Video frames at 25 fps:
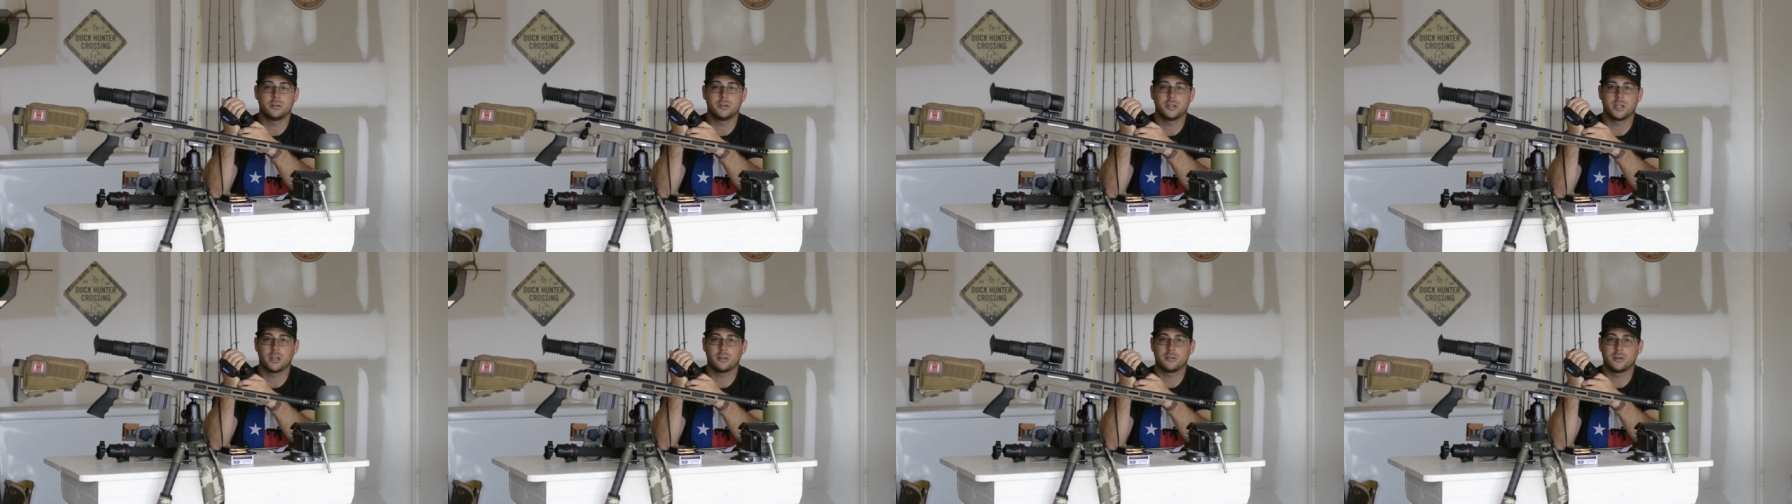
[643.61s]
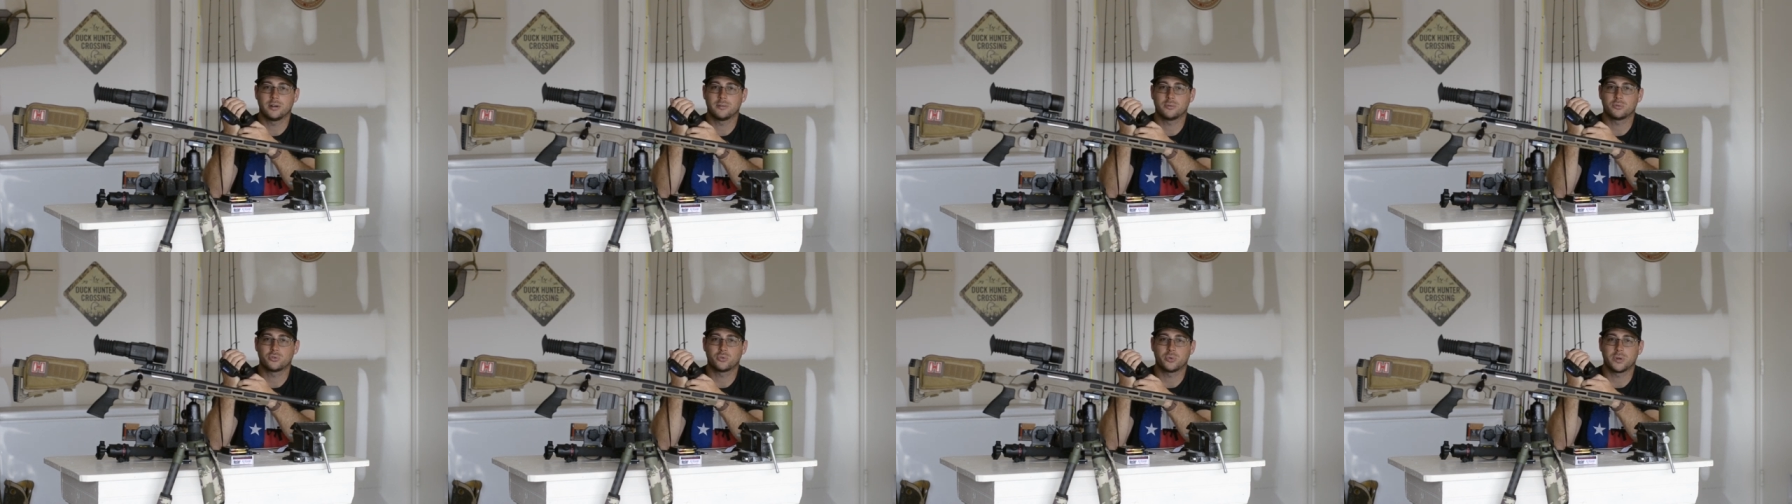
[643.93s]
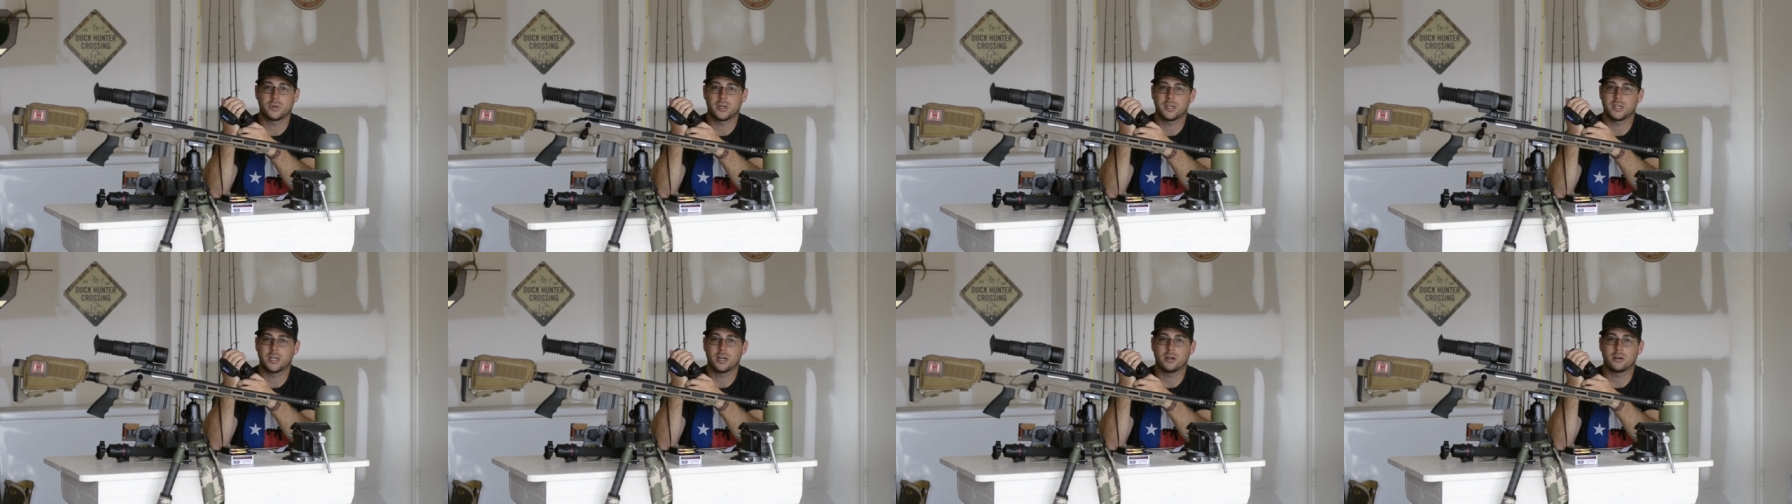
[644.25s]
uh, you can
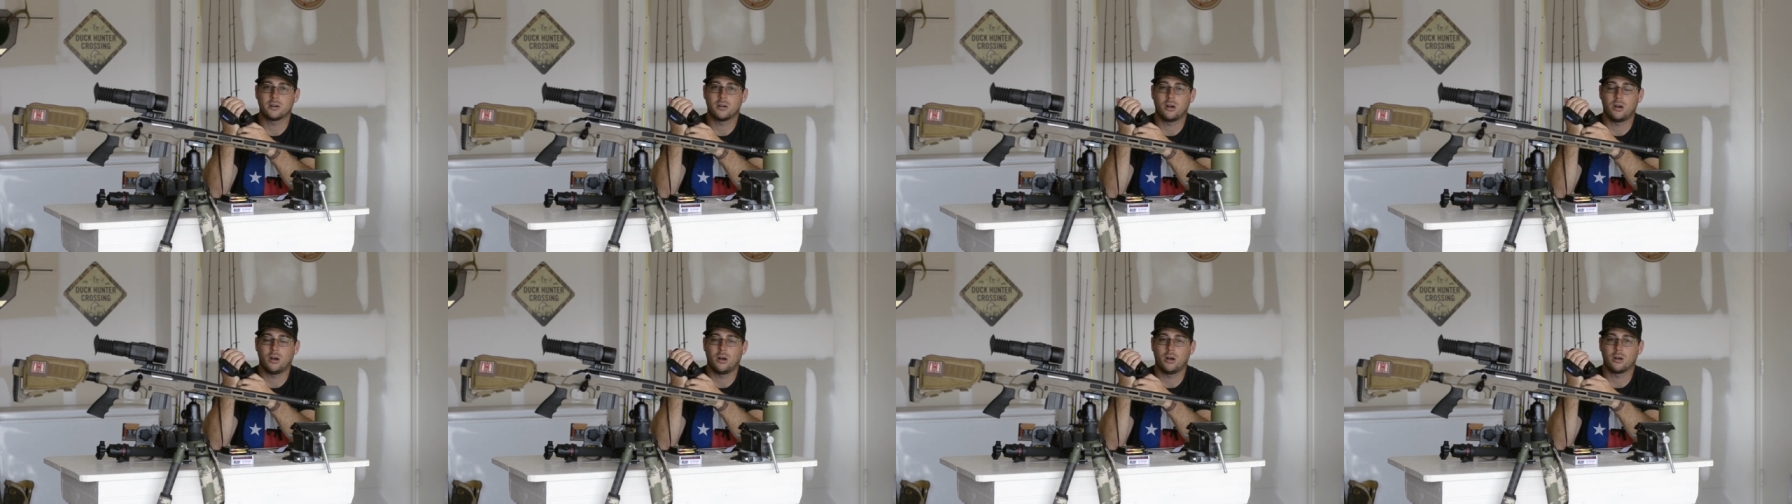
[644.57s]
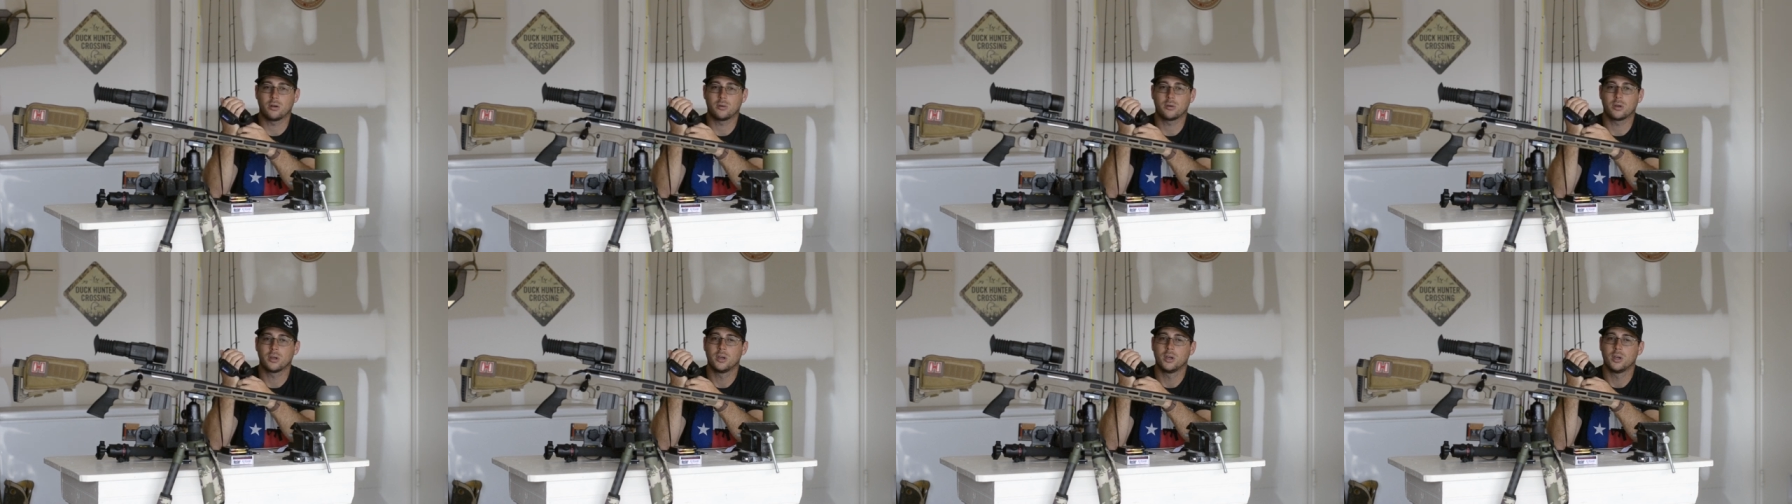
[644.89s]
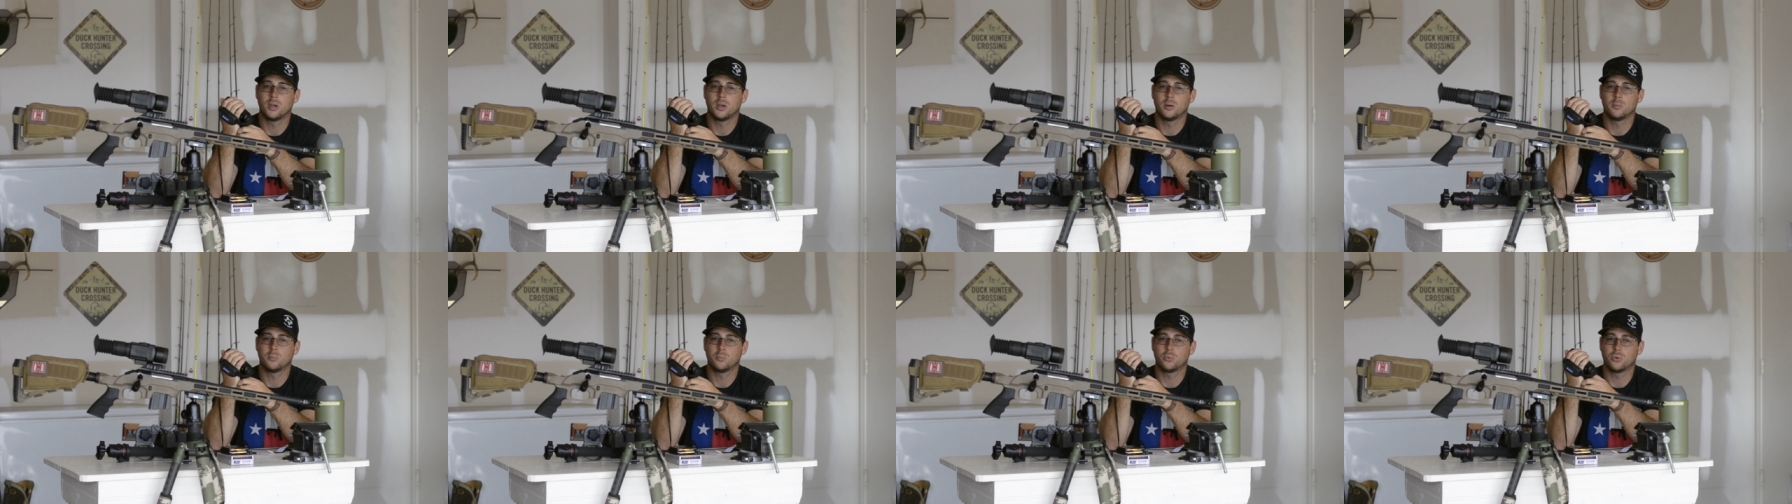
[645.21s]
tell the difference between a deer and a
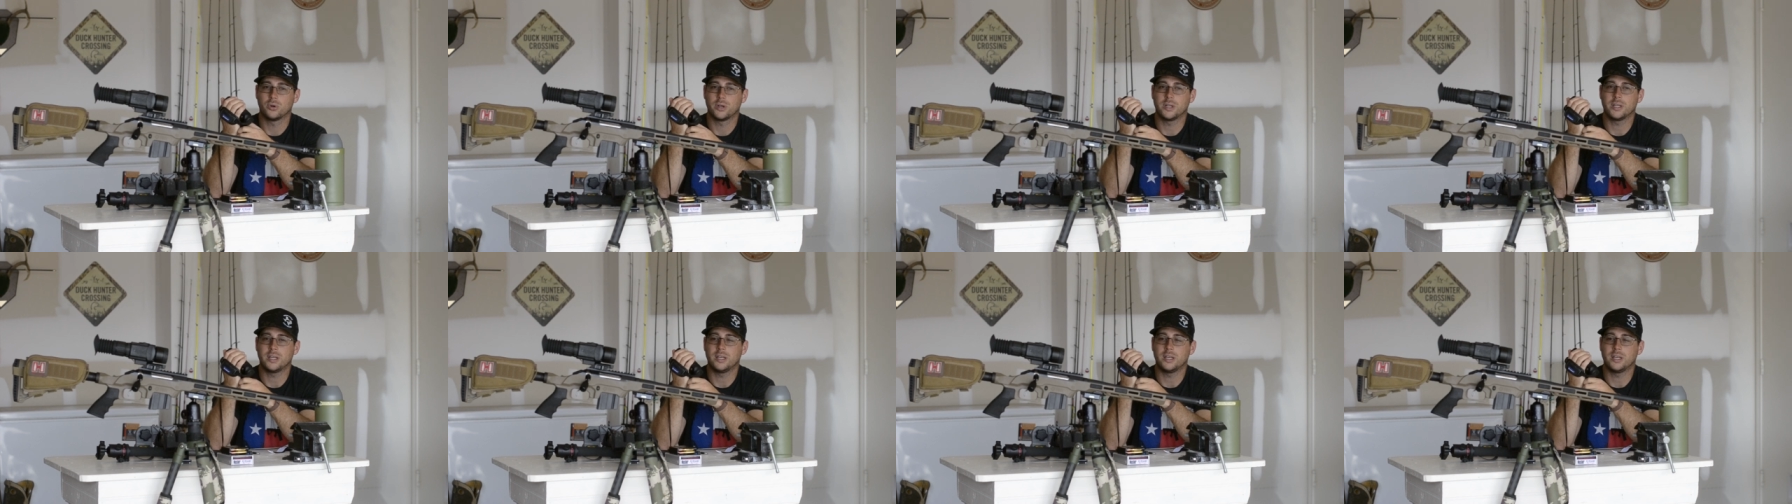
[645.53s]
hog